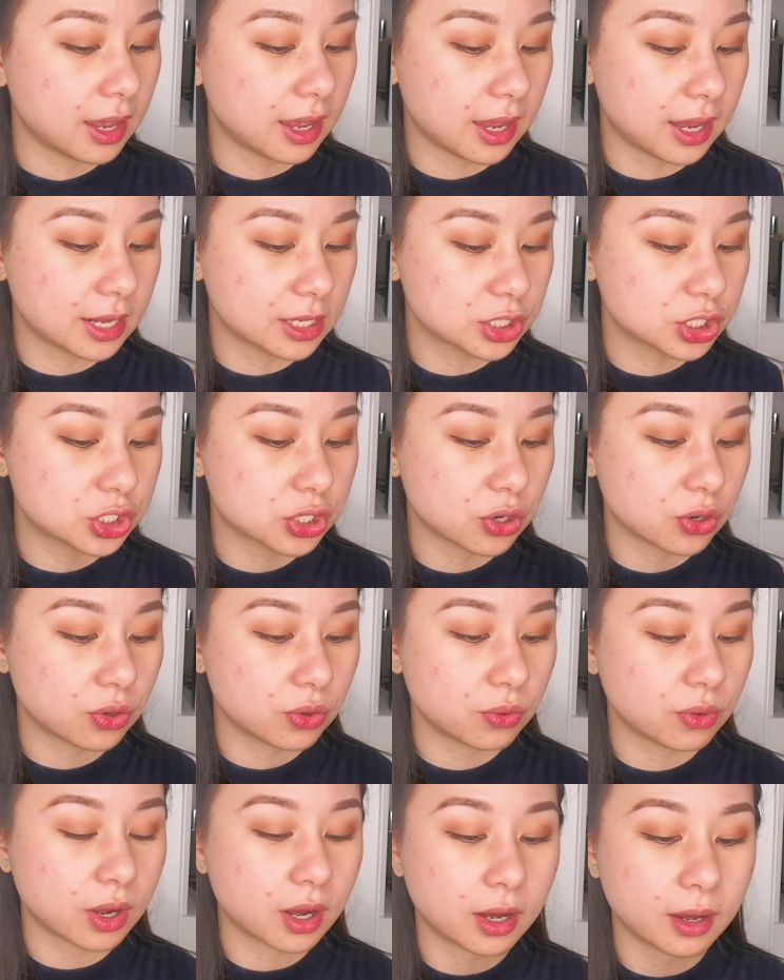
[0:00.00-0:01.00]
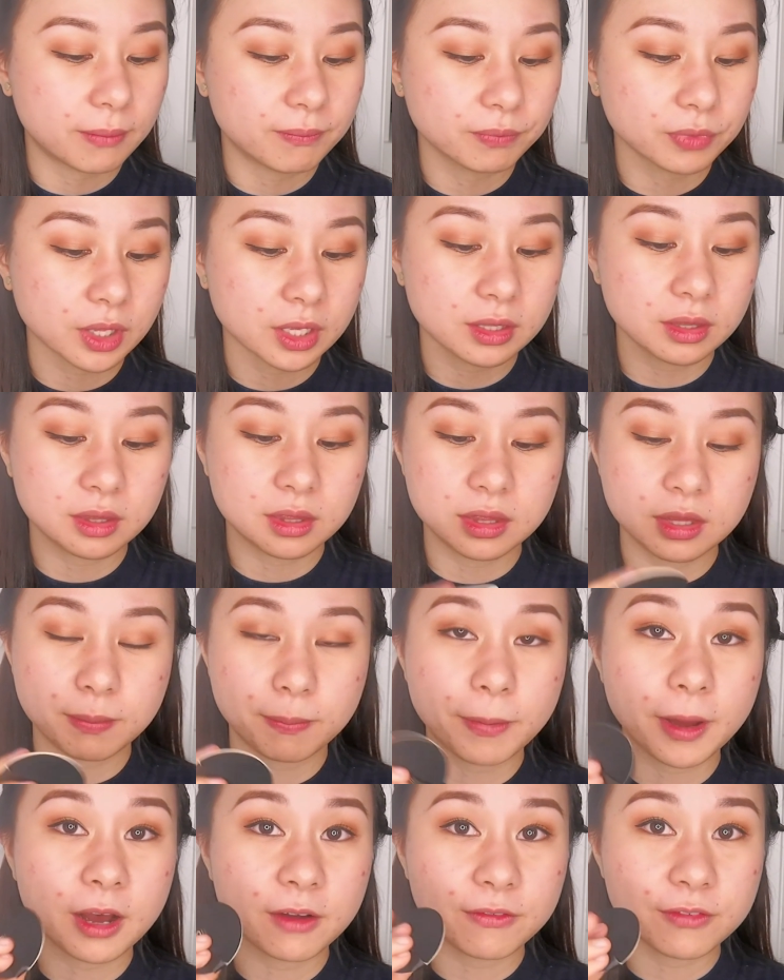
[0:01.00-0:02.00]
And so the
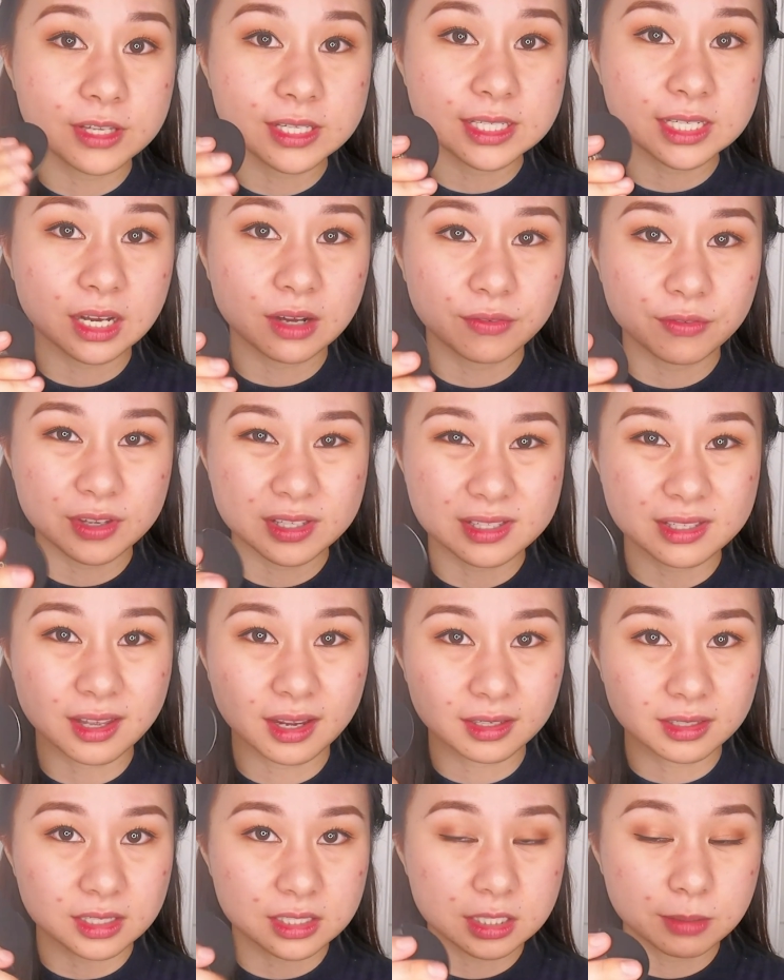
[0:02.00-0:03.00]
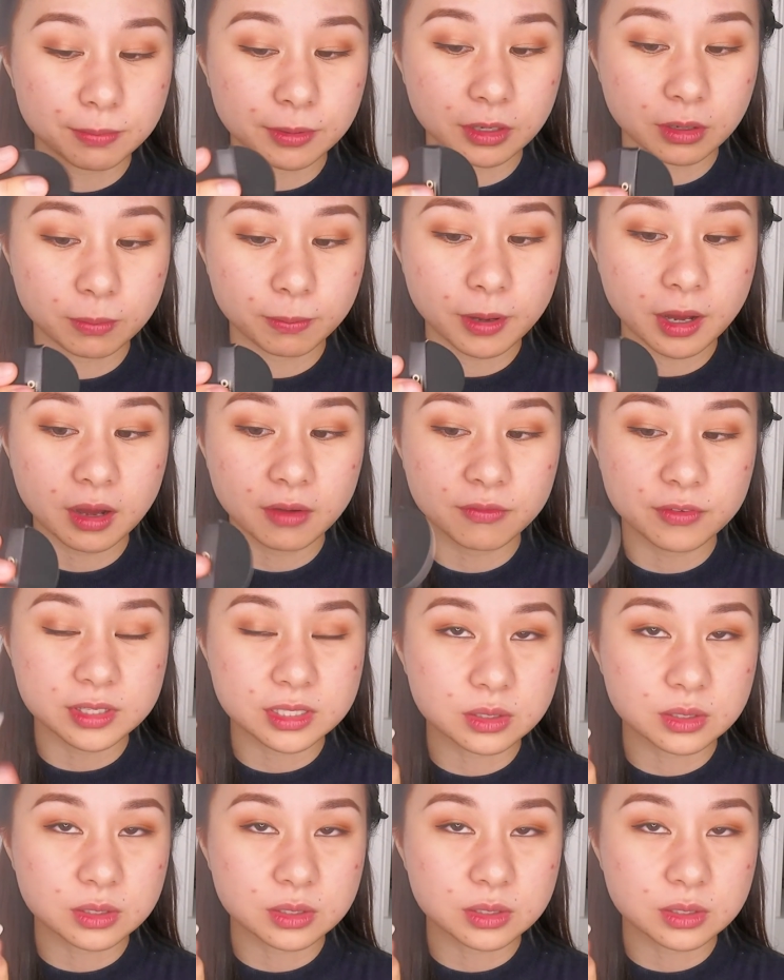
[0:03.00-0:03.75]
puff itself, it's like the typical puff.